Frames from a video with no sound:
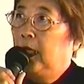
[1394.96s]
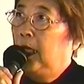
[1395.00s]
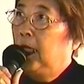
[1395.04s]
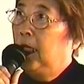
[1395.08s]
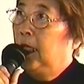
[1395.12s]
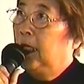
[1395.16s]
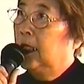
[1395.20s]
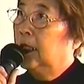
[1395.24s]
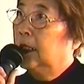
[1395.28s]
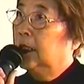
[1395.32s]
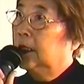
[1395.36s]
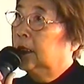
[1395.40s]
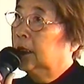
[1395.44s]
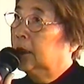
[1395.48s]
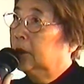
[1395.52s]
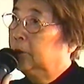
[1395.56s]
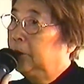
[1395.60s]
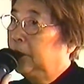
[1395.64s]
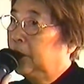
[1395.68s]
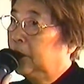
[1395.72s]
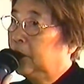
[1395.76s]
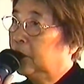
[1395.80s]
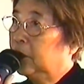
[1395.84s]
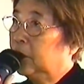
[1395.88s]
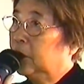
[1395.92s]

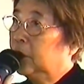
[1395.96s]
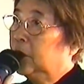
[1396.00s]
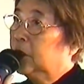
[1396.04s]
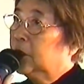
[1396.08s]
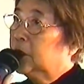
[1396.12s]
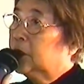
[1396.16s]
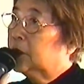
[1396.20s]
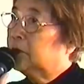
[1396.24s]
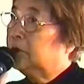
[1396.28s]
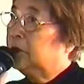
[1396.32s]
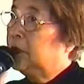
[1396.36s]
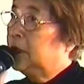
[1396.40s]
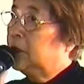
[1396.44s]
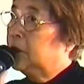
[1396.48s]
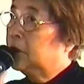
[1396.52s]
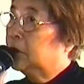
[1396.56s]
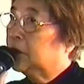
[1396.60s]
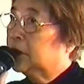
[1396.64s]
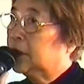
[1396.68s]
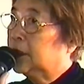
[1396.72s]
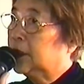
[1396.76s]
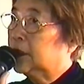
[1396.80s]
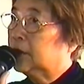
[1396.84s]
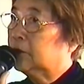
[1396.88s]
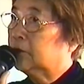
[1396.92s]
And because
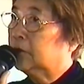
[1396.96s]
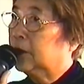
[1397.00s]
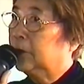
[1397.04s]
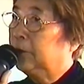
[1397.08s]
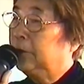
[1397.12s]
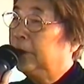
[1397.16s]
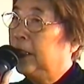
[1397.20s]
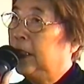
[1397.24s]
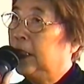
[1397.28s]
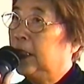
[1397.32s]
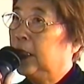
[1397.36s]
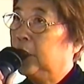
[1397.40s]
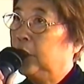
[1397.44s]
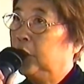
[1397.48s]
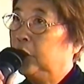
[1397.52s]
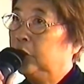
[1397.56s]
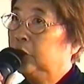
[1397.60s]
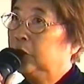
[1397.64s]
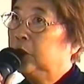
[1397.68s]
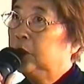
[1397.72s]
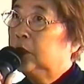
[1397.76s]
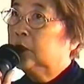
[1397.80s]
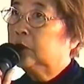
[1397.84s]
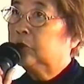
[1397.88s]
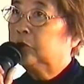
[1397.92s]
resources were being
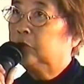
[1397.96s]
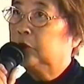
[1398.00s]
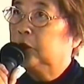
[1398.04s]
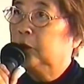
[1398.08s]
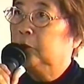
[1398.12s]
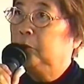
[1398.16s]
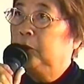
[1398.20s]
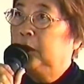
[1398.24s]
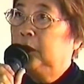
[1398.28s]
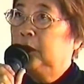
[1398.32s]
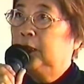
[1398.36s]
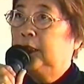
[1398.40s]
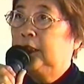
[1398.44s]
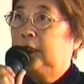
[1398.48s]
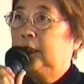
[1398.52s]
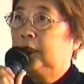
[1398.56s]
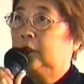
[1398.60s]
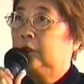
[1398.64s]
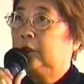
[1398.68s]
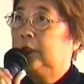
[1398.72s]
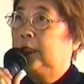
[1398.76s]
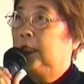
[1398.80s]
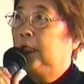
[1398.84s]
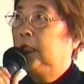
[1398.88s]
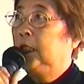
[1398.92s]
used for
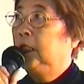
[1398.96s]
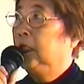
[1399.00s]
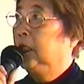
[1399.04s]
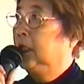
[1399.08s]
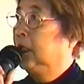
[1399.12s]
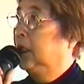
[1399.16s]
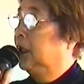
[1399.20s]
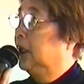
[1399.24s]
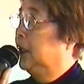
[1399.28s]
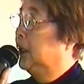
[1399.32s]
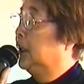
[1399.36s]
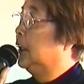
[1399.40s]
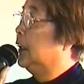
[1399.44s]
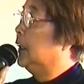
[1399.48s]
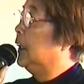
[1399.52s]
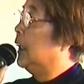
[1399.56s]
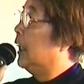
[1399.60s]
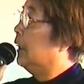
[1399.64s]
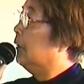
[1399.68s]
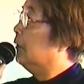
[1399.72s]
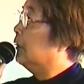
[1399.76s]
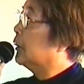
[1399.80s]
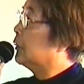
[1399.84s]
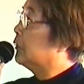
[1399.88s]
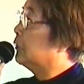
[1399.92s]
military,
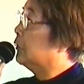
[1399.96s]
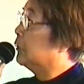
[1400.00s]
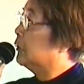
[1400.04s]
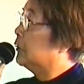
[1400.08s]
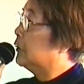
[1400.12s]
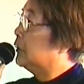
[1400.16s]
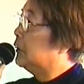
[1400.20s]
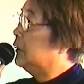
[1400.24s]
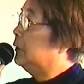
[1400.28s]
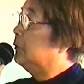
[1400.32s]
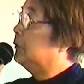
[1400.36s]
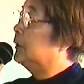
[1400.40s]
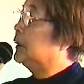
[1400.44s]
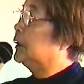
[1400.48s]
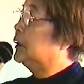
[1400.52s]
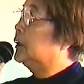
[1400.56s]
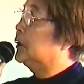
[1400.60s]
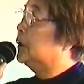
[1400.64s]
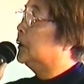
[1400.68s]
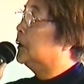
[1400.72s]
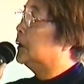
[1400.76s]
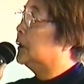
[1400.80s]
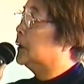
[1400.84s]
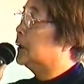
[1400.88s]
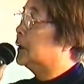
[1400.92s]
our consumer
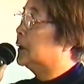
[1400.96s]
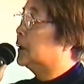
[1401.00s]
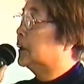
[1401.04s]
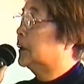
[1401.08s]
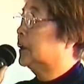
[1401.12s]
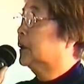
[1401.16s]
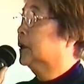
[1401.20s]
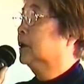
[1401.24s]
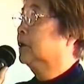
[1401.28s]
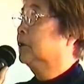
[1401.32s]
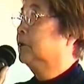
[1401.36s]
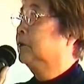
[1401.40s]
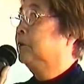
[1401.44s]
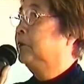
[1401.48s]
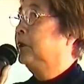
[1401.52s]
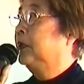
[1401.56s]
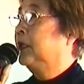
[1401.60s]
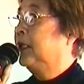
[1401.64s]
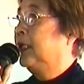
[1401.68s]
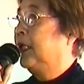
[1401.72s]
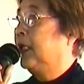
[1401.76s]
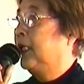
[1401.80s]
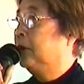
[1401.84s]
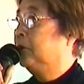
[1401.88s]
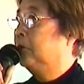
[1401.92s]
goods
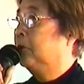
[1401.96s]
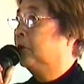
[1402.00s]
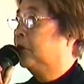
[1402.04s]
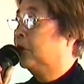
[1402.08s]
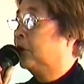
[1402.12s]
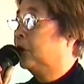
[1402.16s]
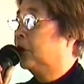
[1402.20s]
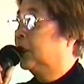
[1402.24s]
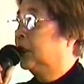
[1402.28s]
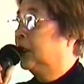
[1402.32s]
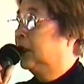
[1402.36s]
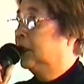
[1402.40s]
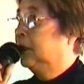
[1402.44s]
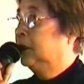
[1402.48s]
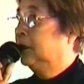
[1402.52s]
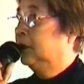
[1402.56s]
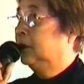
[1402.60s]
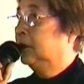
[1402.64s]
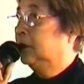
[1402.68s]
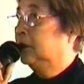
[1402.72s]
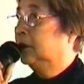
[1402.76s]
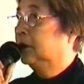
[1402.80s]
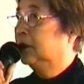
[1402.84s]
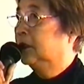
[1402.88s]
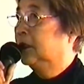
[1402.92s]
became
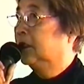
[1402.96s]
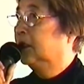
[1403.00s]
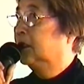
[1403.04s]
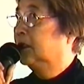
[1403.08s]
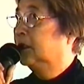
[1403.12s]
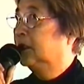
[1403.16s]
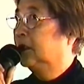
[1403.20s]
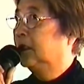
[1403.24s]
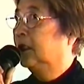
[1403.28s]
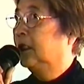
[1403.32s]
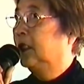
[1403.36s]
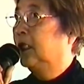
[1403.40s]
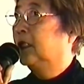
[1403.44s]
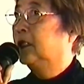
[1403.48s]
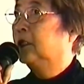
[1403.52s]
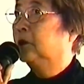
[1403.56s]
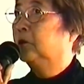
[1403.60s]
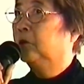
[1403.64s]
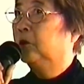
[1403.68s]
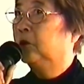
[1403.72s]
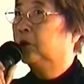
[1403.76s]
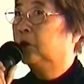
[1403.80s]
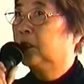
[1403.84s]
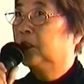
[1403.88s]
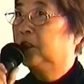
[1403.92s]
more and
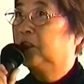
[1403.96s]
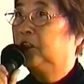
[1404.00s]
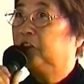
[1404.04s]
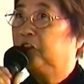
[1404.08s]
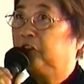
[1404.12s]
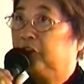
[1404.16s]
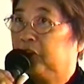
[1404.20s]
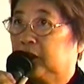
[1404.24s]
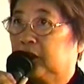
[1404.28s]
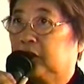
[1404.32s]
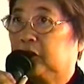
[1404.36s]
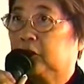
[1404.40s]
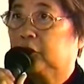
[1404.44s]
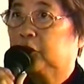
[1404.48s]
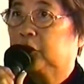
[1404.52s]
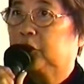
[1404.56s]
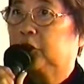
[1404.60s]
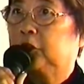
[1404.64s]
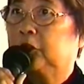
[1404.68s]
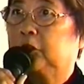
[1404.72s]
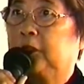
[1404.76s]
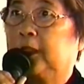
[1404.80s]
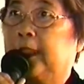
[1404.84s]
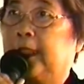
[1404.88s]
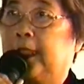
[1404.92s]
more
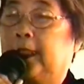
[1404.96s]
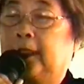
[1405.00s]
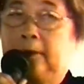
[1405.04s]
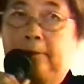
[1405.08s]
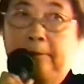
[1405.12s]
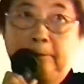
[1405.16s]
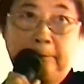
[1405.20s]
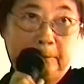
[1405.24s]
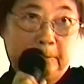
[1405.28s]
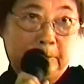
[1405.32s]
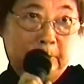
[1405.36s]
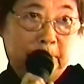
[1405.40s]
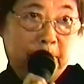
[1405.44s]
difficult to get.